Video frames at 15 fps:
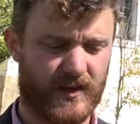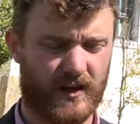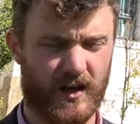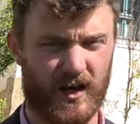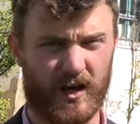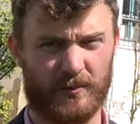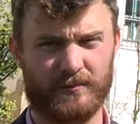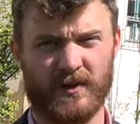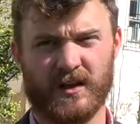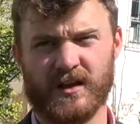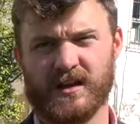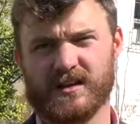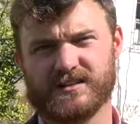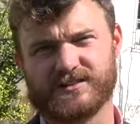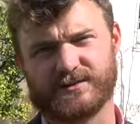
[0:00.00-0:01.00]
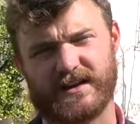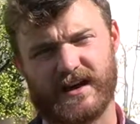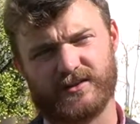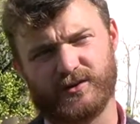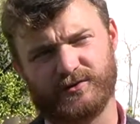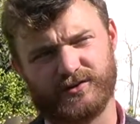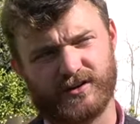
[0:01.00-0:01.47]
So
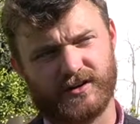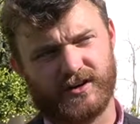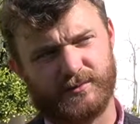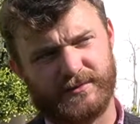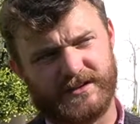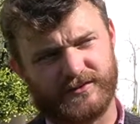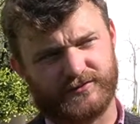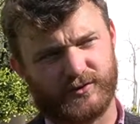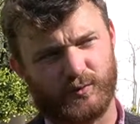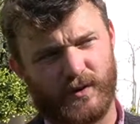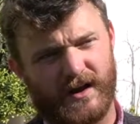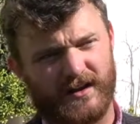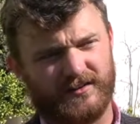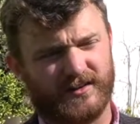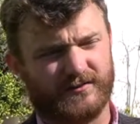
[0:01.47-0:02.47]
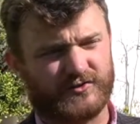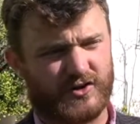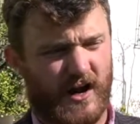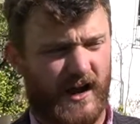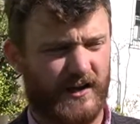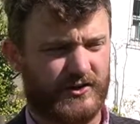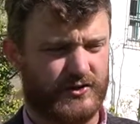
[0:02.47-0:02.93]
yeah, those are going to be different ways of
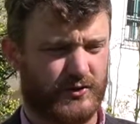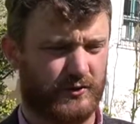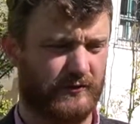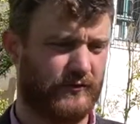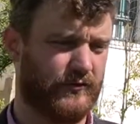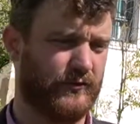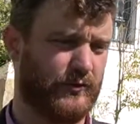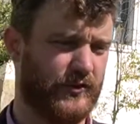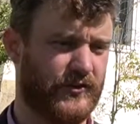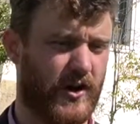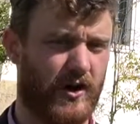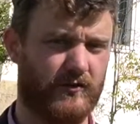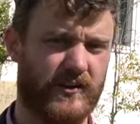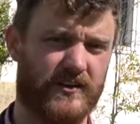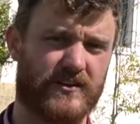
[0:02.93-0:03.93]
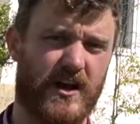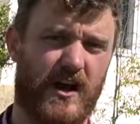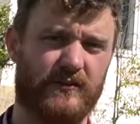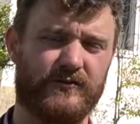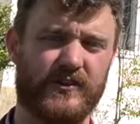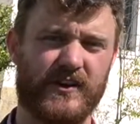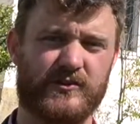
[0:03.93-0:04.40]
trying to resolve these
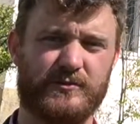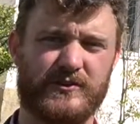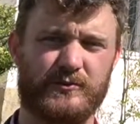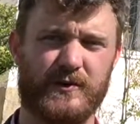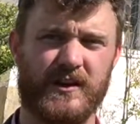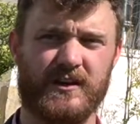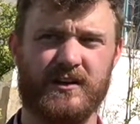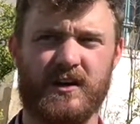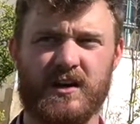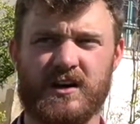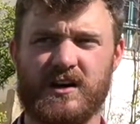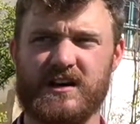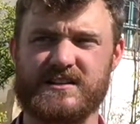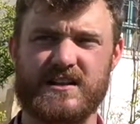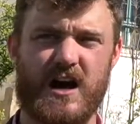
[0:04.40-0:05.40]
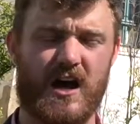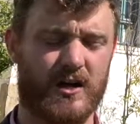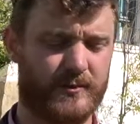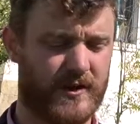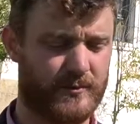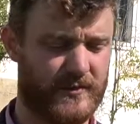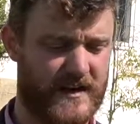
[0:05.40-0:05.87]
conflicts between
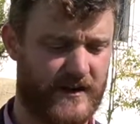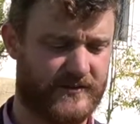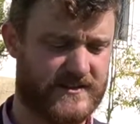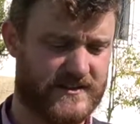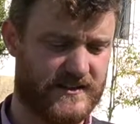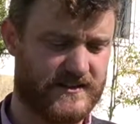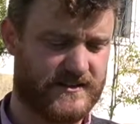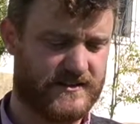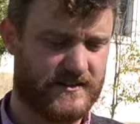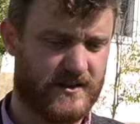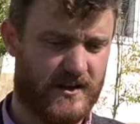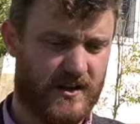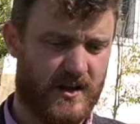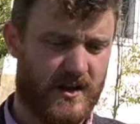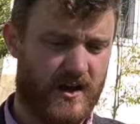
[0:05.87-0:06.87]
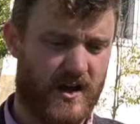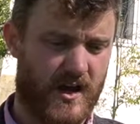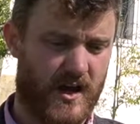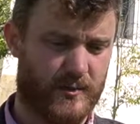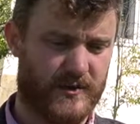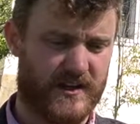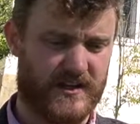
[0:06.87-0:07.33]
autonomy and beneficence.
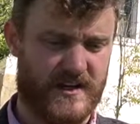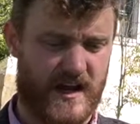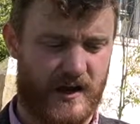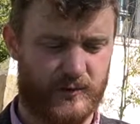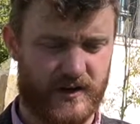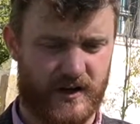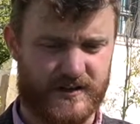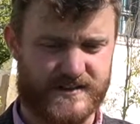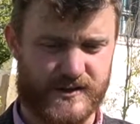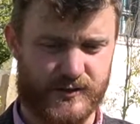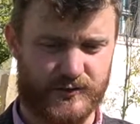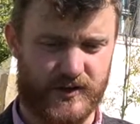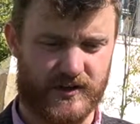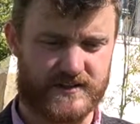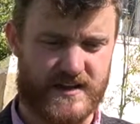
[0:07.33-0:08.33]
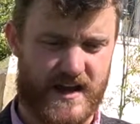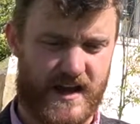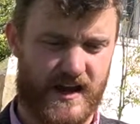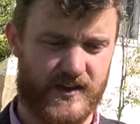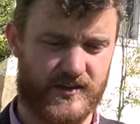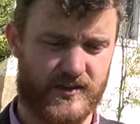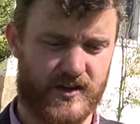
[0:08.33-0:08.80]
But then yeah, we also looked
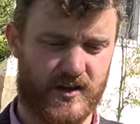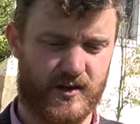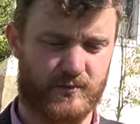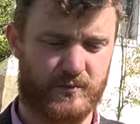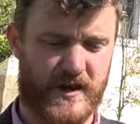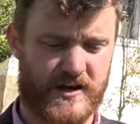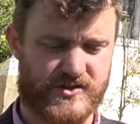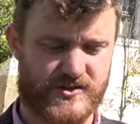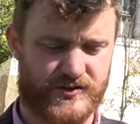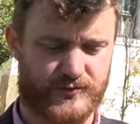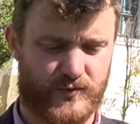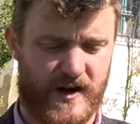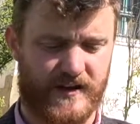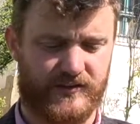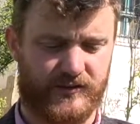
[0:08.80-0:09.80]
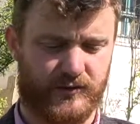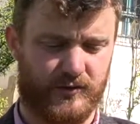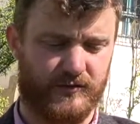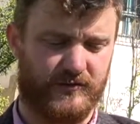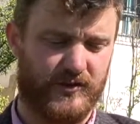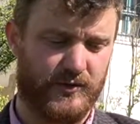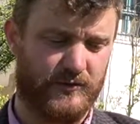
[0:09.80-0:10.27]
at the patient's rights to
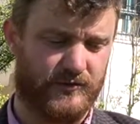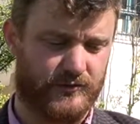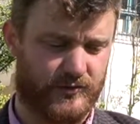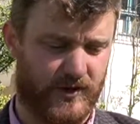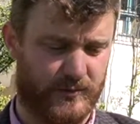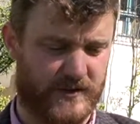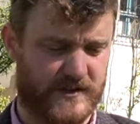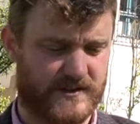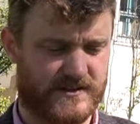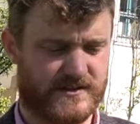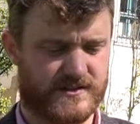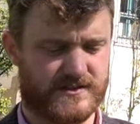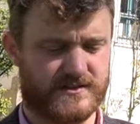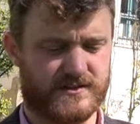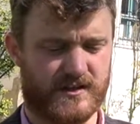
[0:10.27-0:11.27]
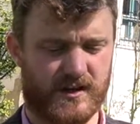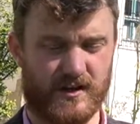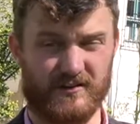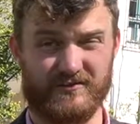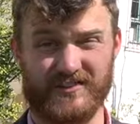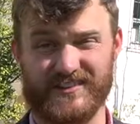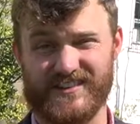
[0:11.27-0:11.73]
refuse treatments,
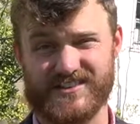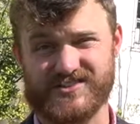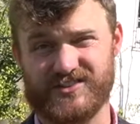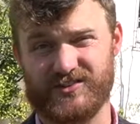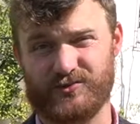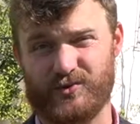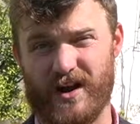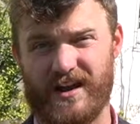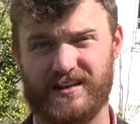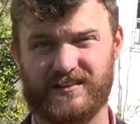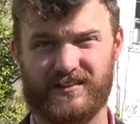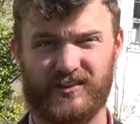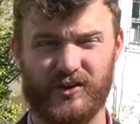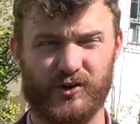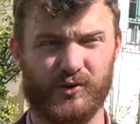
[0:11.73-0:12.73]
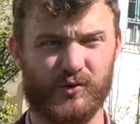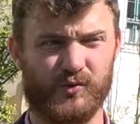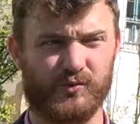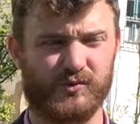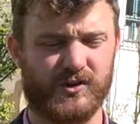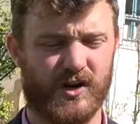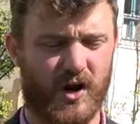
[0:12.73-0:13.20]
the physician's right
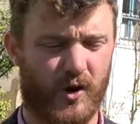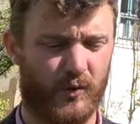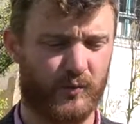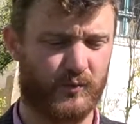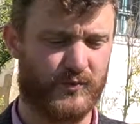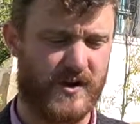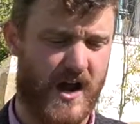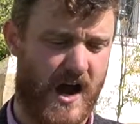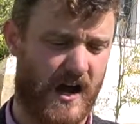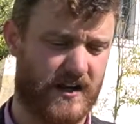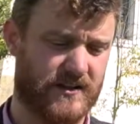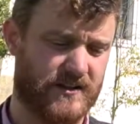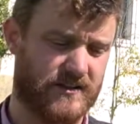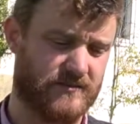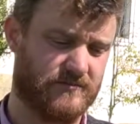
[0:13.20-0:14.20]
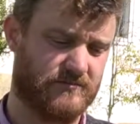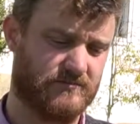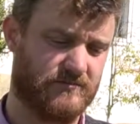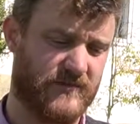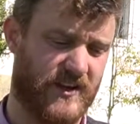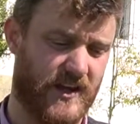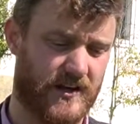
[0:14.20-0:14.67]
to, not
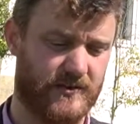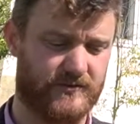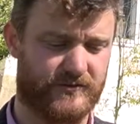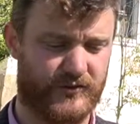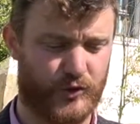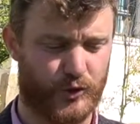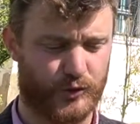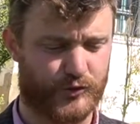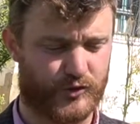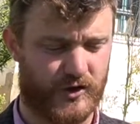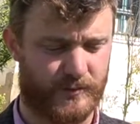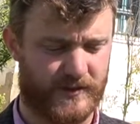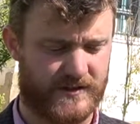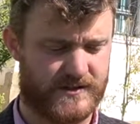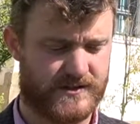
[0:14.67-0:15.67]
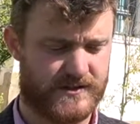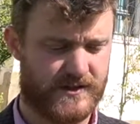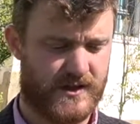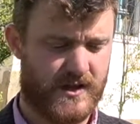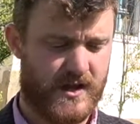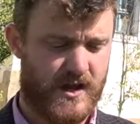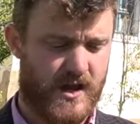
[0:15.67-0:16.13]
give futile treatments,
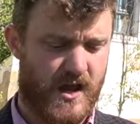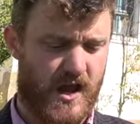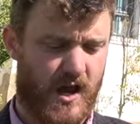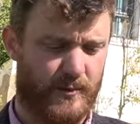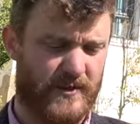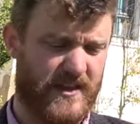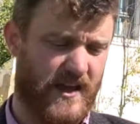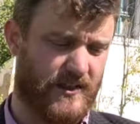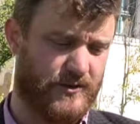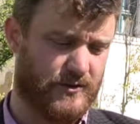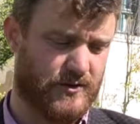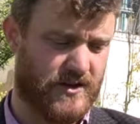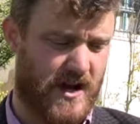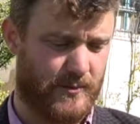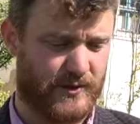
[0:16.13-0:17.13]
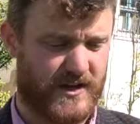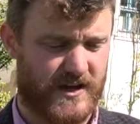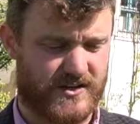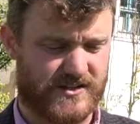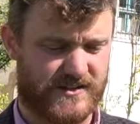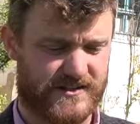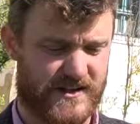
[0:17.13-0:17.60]
and the ethical
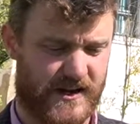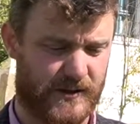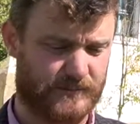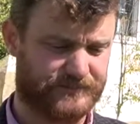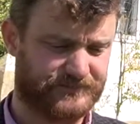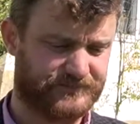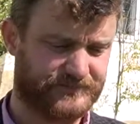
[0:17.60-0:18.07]
complications there.